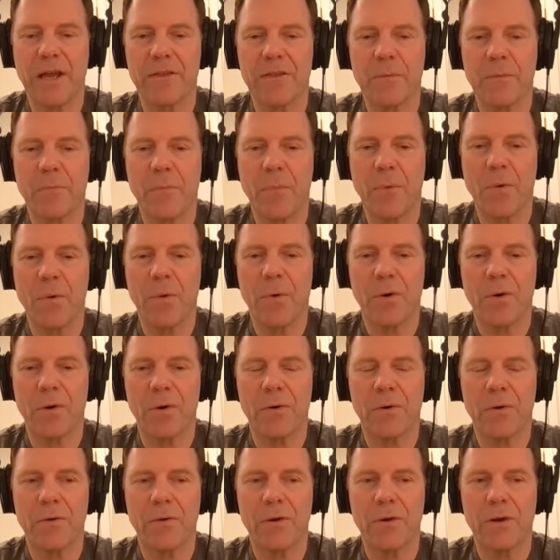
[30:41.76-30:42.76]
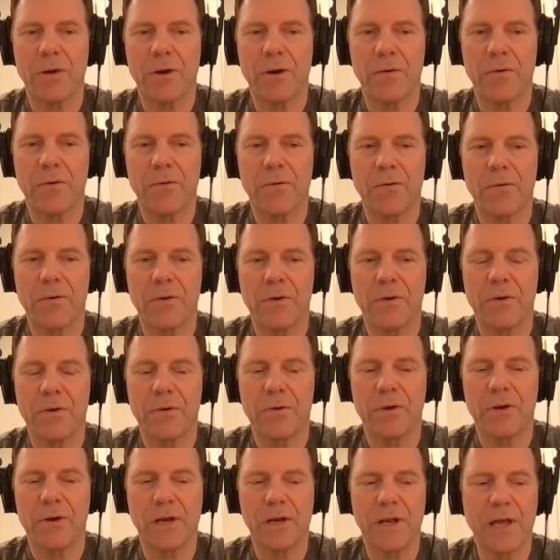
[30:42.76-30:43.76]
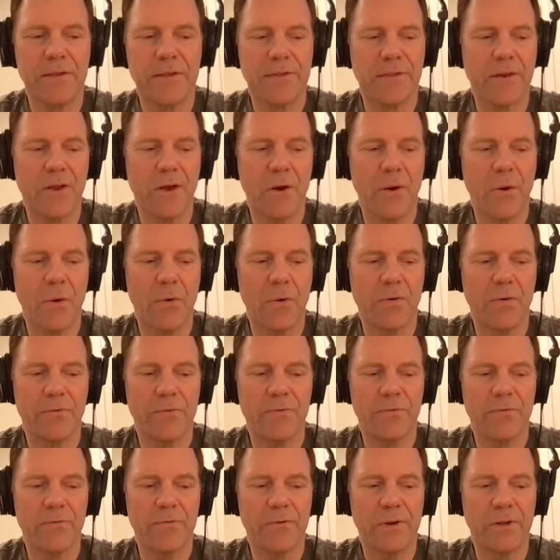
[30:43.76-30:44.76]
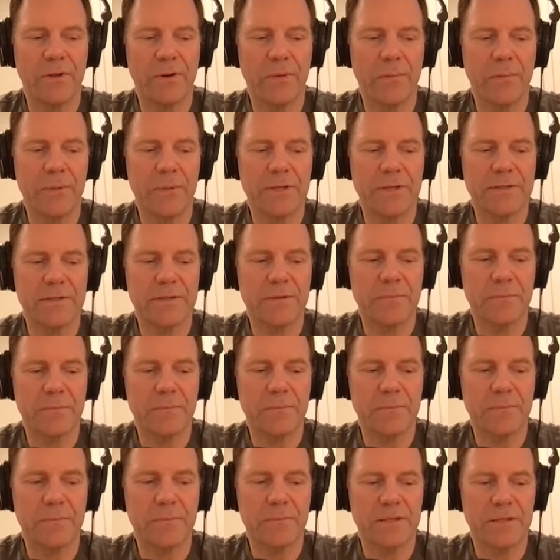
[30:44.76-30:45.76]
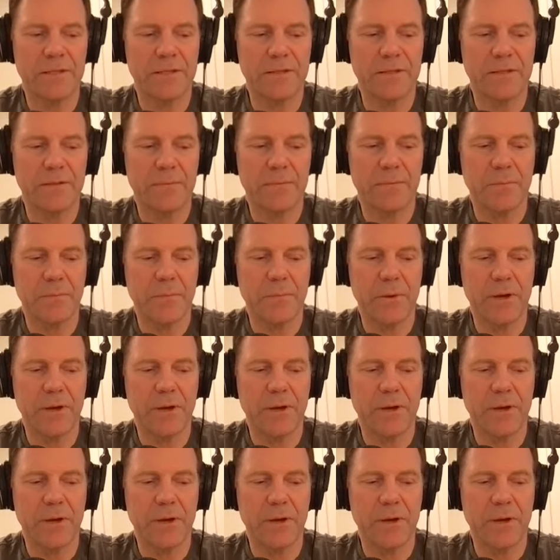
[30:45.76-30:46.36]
and the more, you know, you can let go of little bits and pieces.